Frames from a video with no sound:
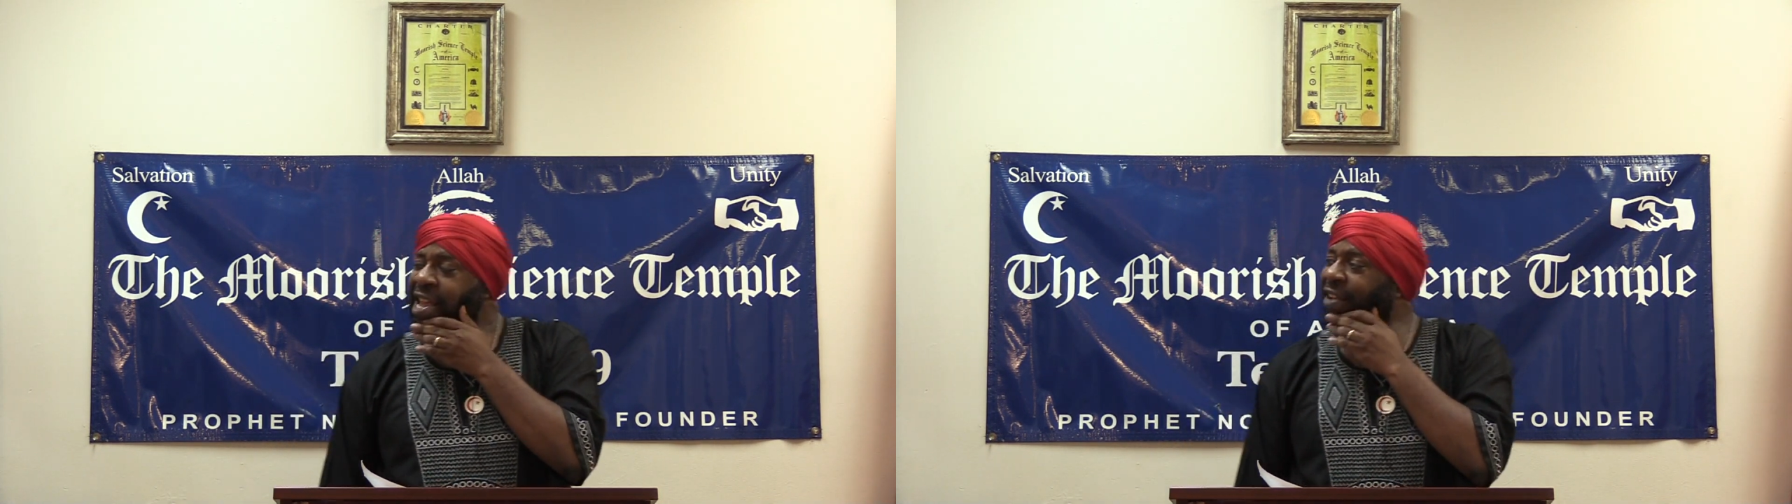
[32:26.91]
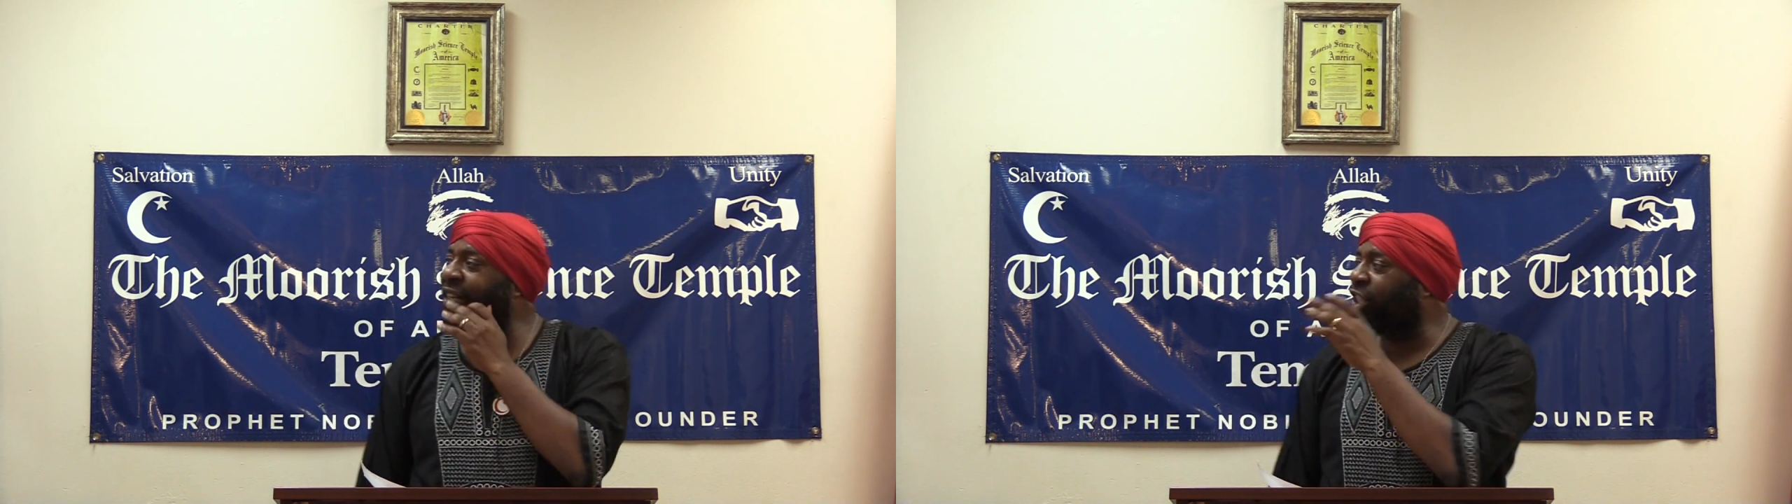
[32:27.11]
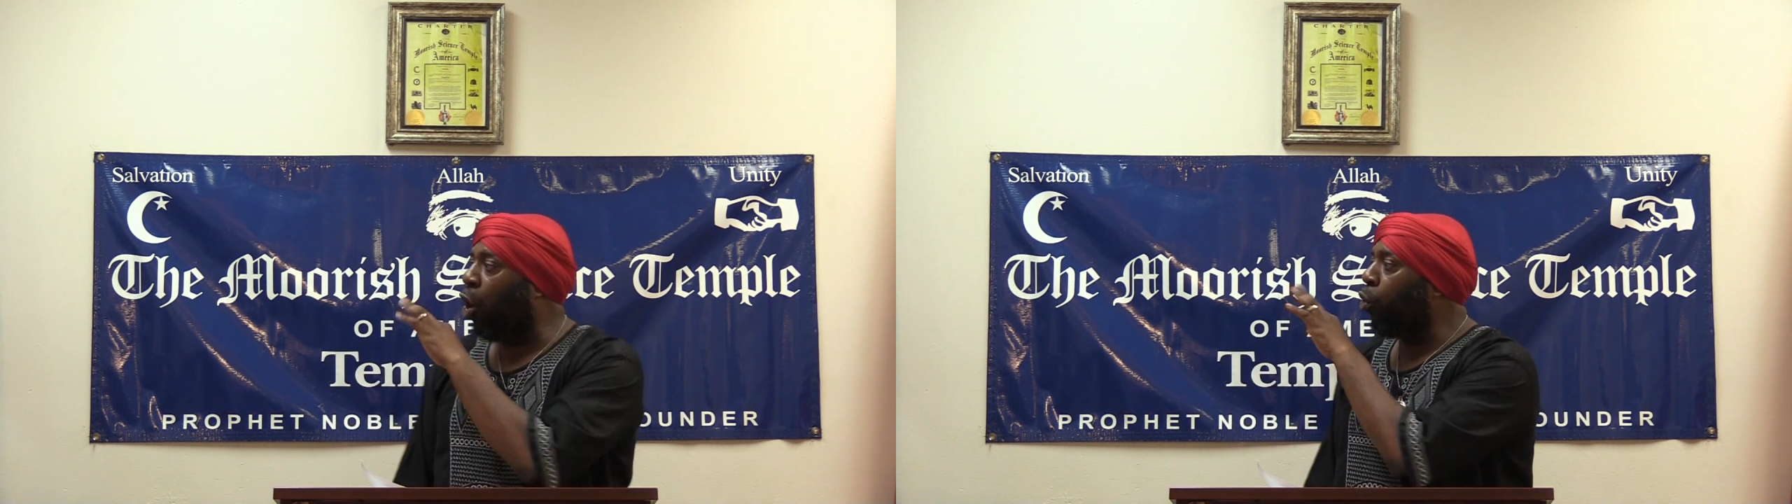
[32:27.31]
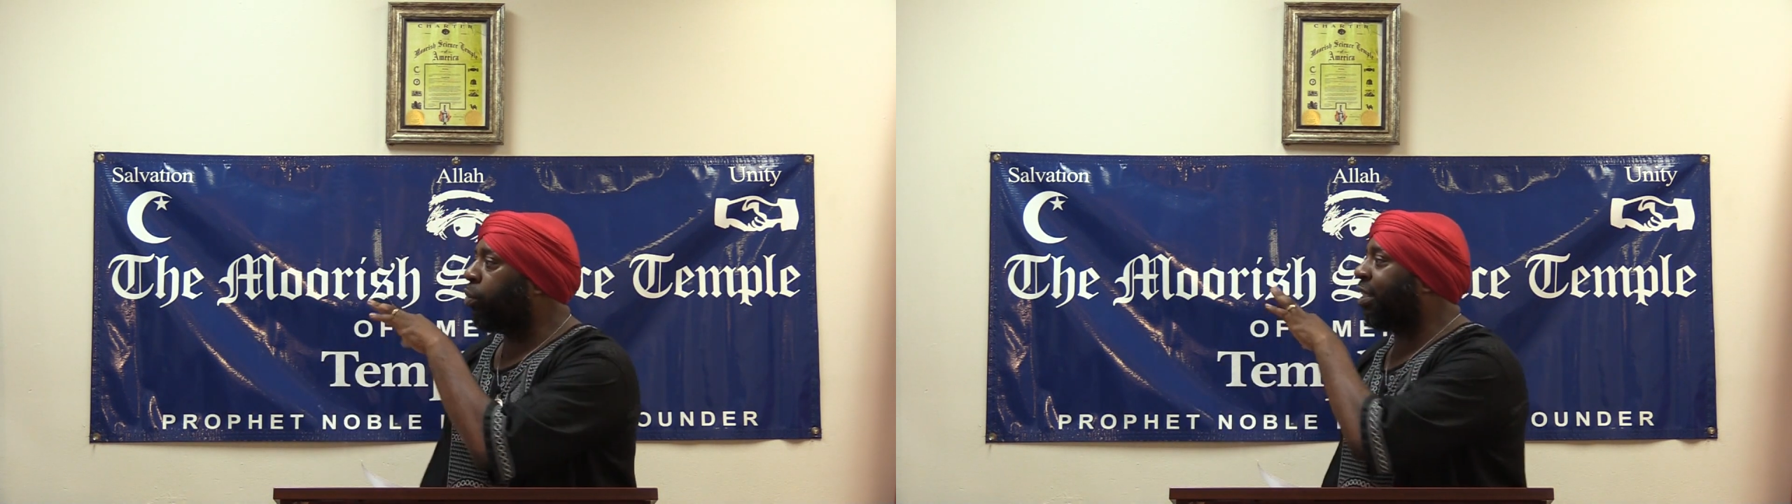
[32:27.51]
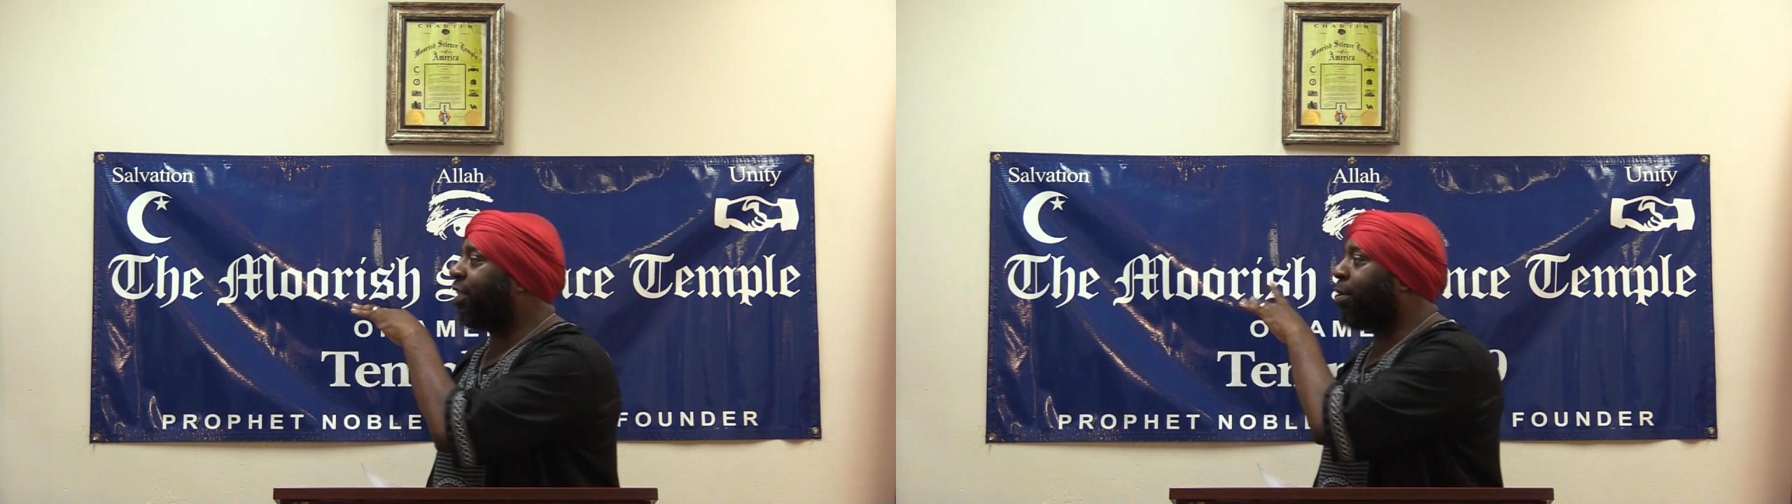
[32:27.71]
if this whole
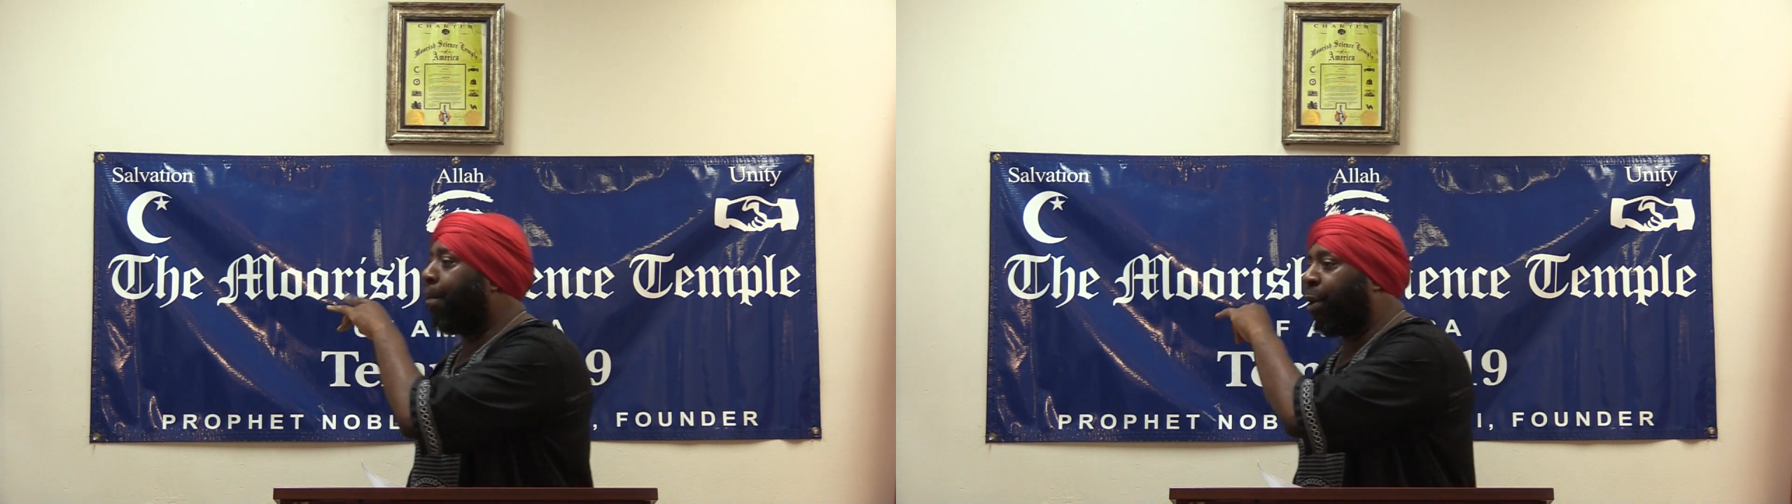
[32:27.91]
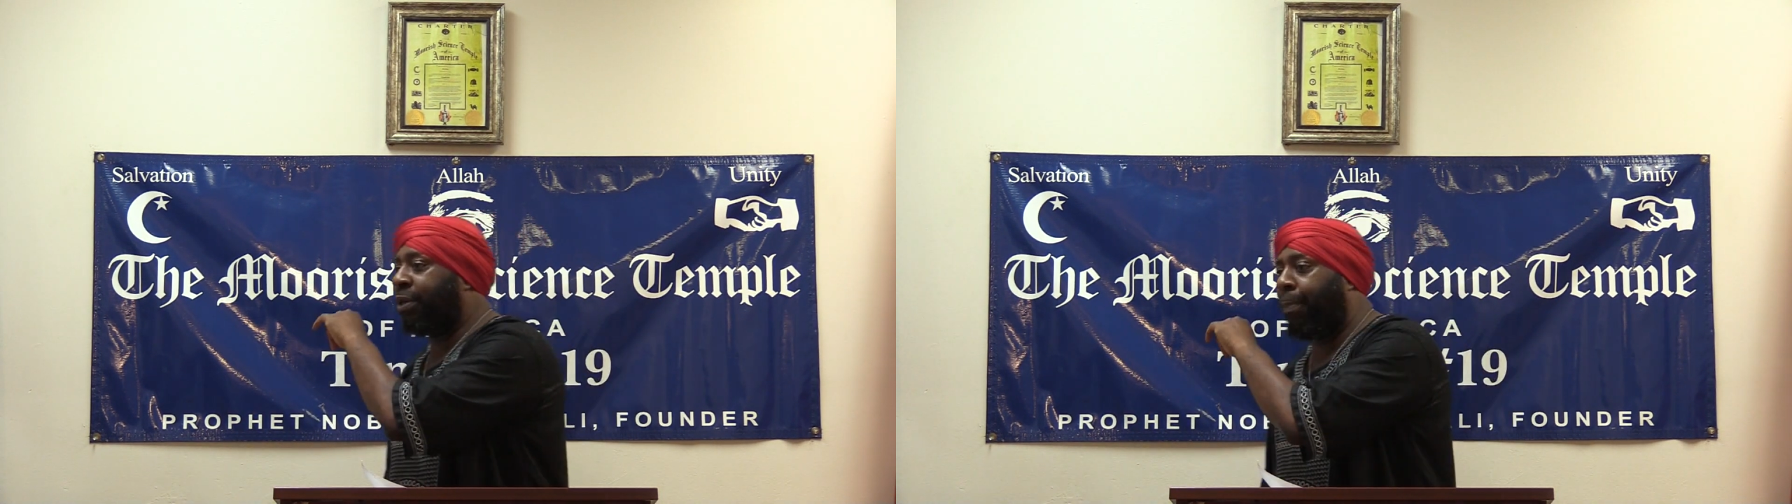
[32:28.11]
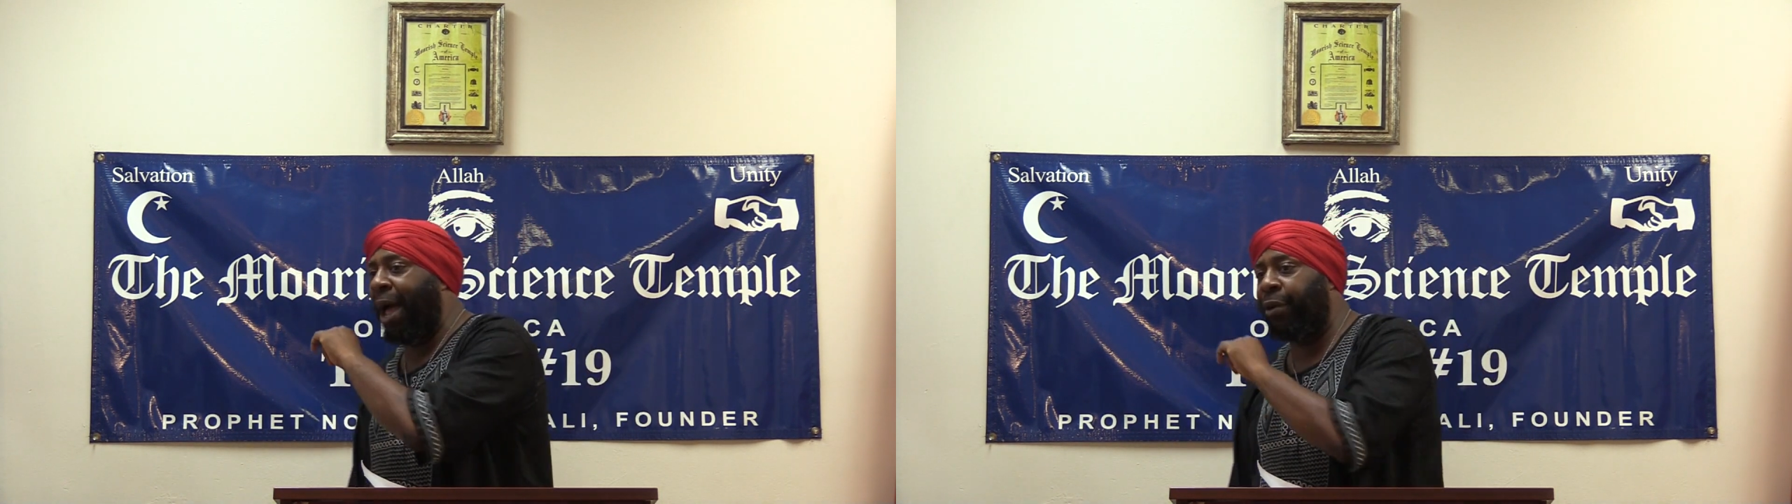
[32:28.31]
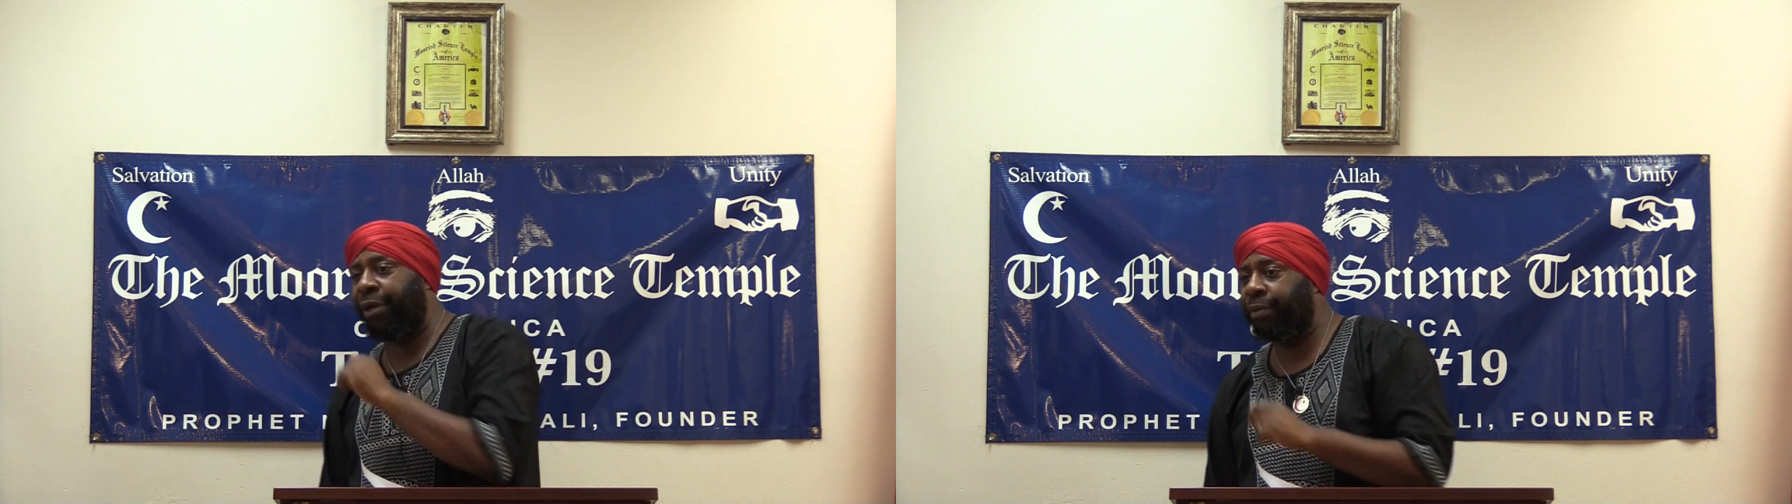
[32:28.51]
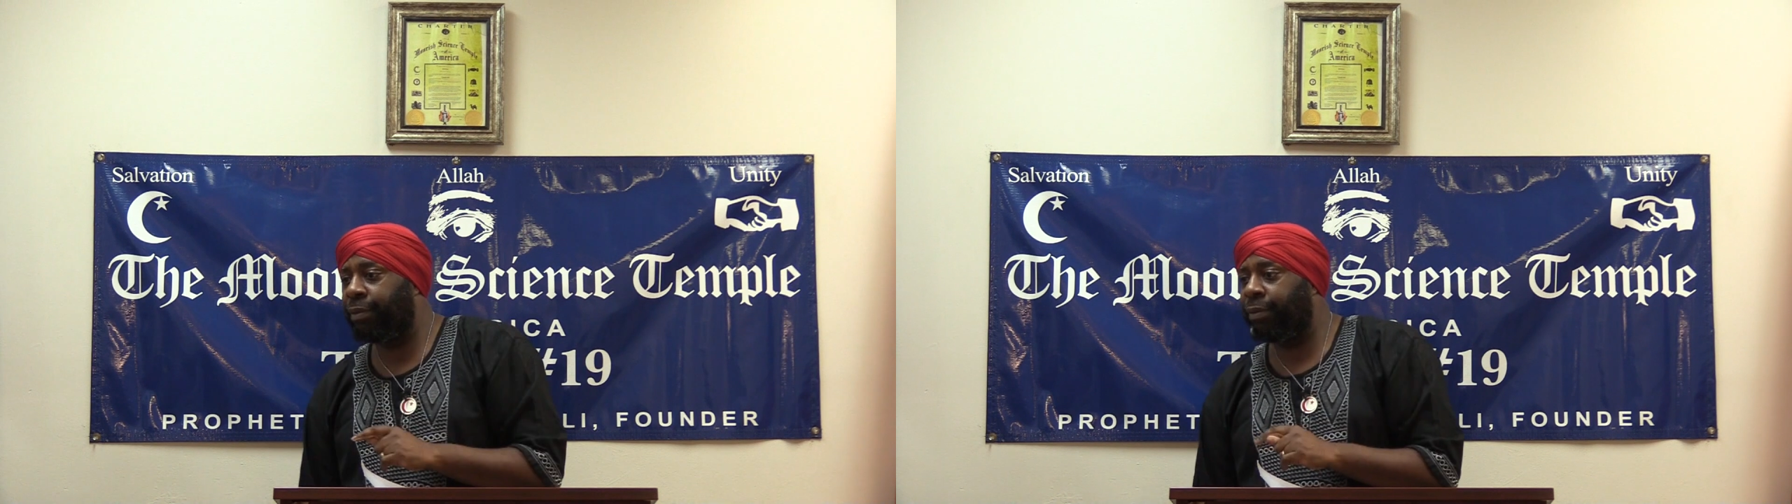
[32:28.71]
system burnt up out here,